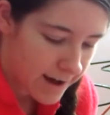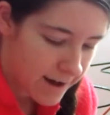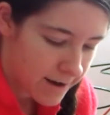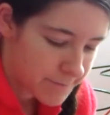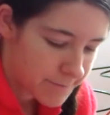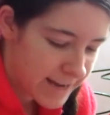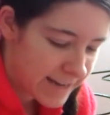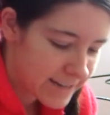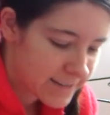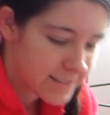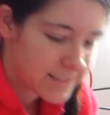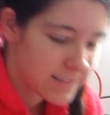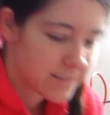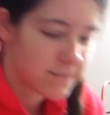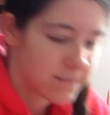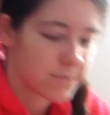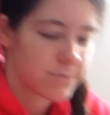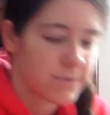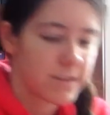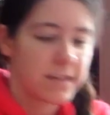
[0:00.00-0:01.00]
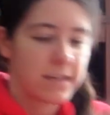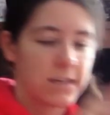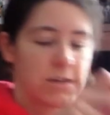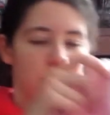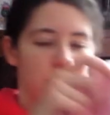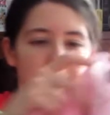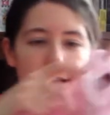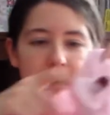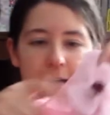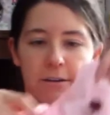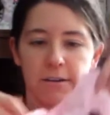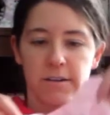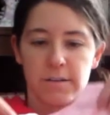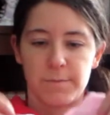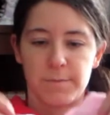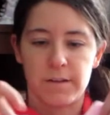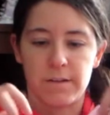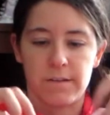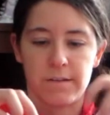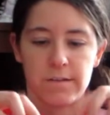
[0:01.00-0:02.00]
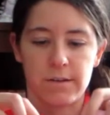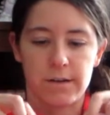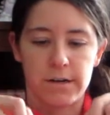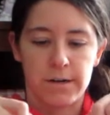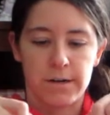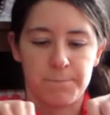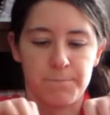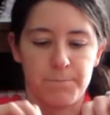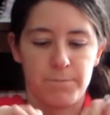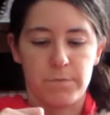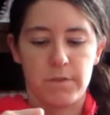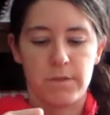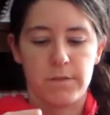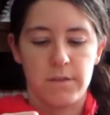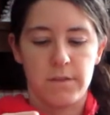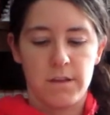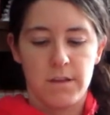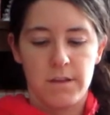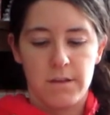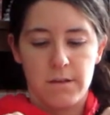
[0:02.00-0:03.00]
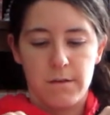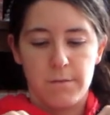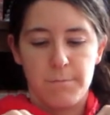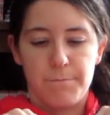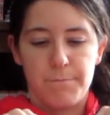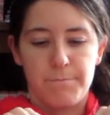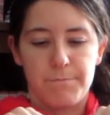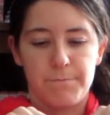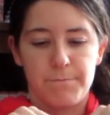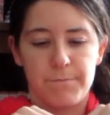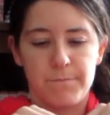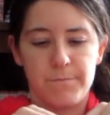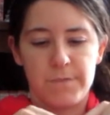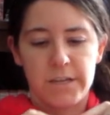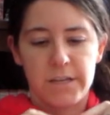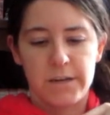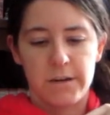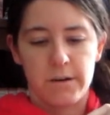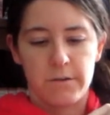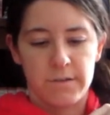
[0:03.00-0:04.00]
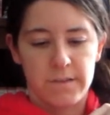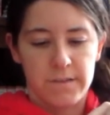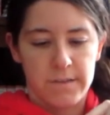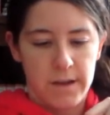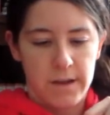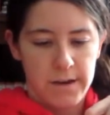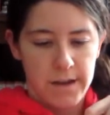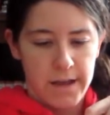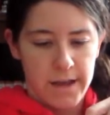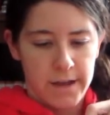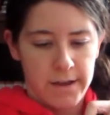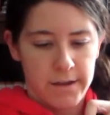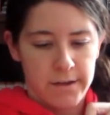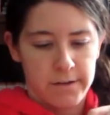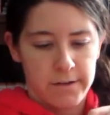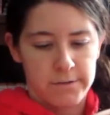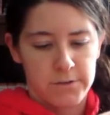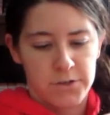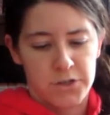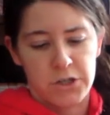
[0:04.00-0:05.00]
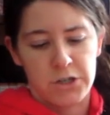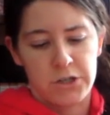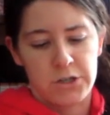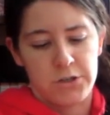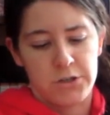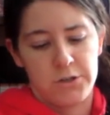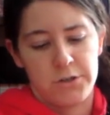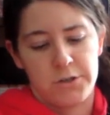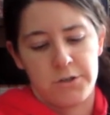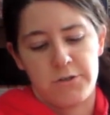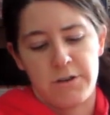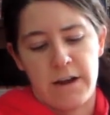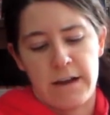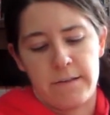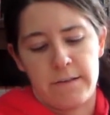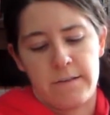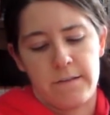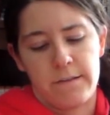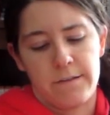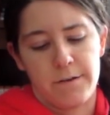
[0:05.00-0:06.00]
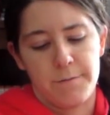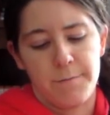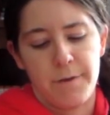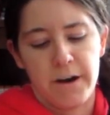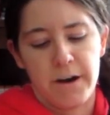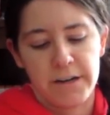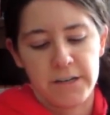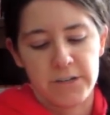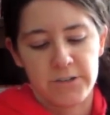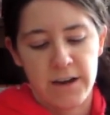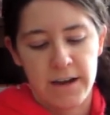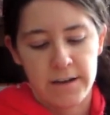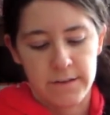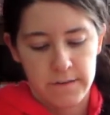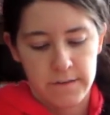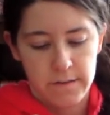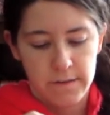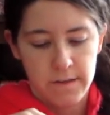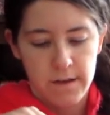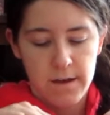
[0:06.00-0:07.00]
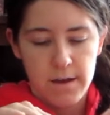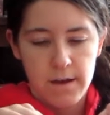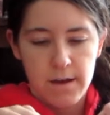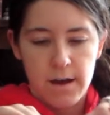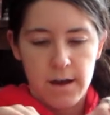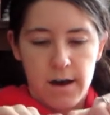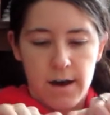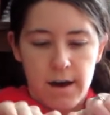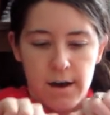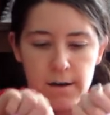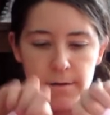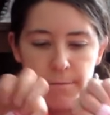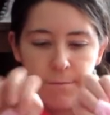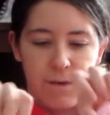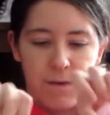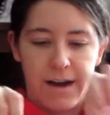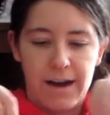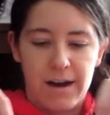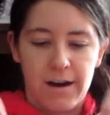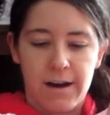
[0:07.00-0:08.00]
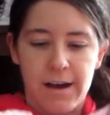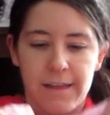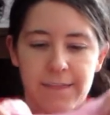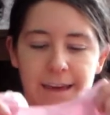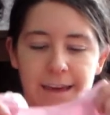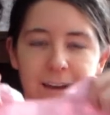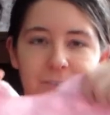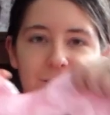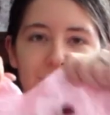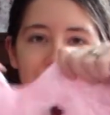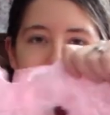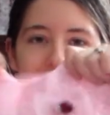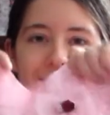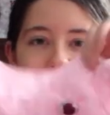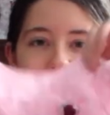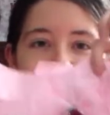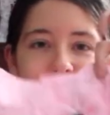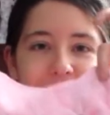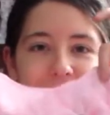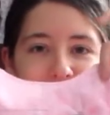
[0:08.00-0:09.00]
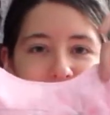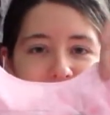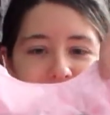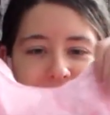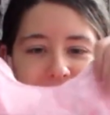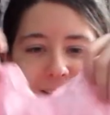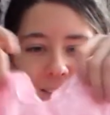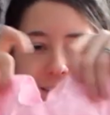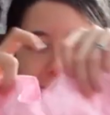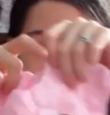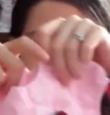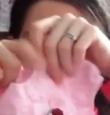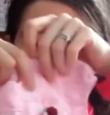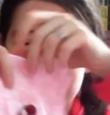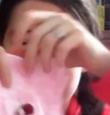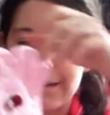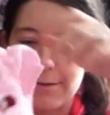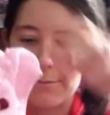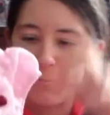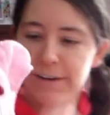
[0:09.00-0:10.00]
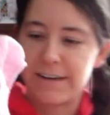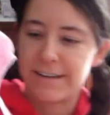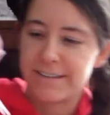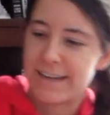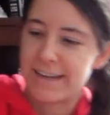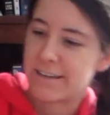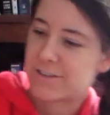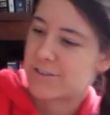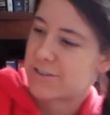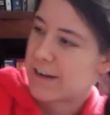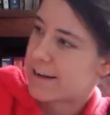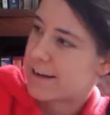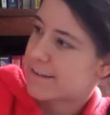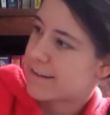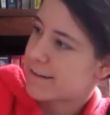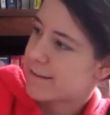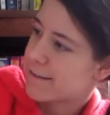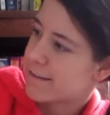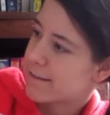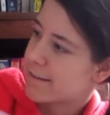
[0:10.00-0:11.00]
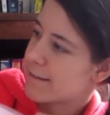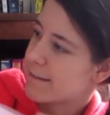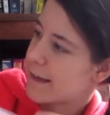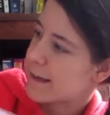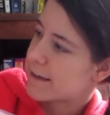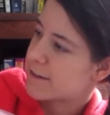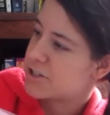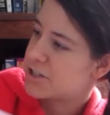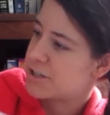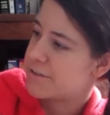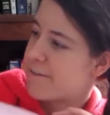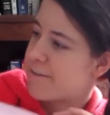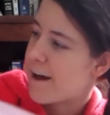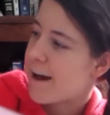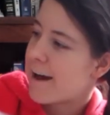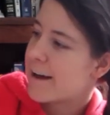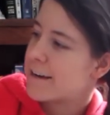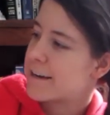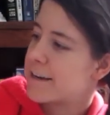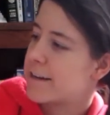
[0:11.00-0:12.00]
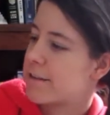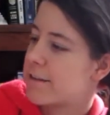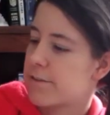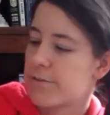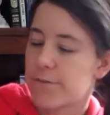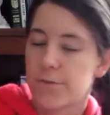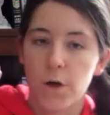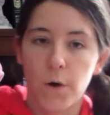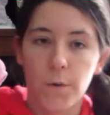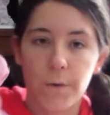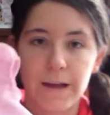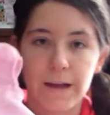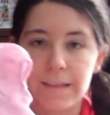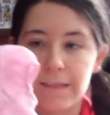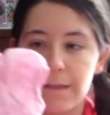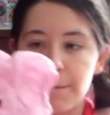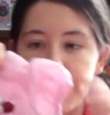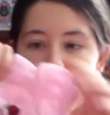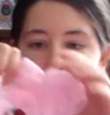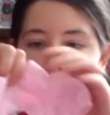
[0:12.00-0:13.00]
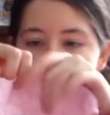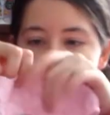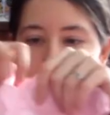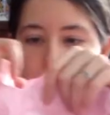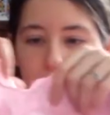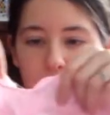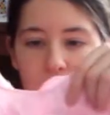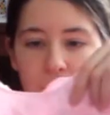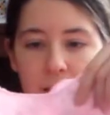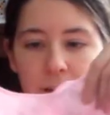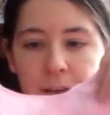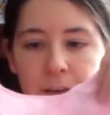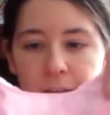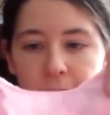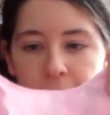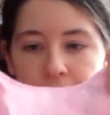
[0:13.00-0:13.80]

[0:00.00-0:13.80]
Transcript: Um, next is this really cute like Christmas or you know, Sunday church dress or party dress. Um, oh, I thought it was so cute. It's just like a little princess dress. It's like chiffon and it's flowy at the bottom and